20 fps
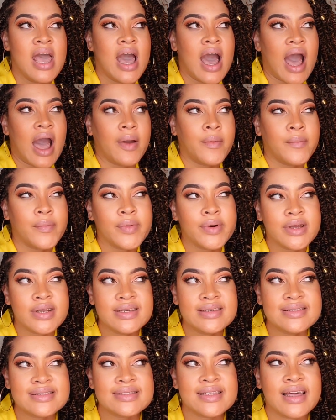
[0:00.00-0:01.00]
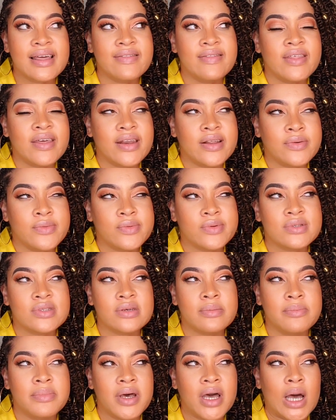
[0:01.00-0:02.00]
I want to say that it was
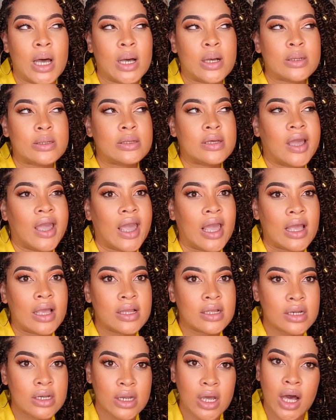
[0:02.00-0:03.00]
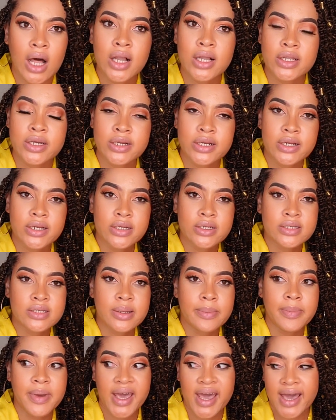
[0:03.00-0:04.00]
about $8 a
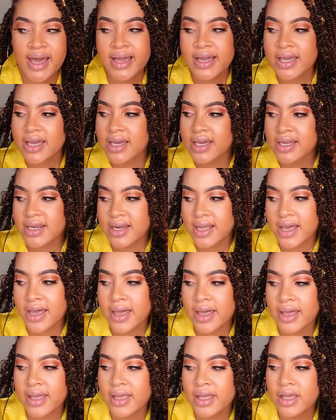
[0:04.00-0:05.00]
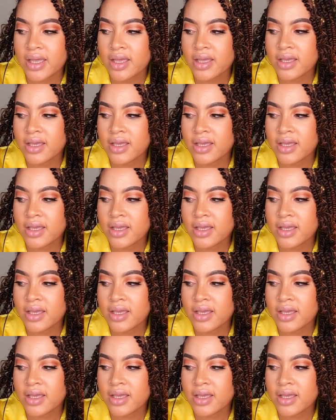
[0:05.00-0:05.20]
pack, and I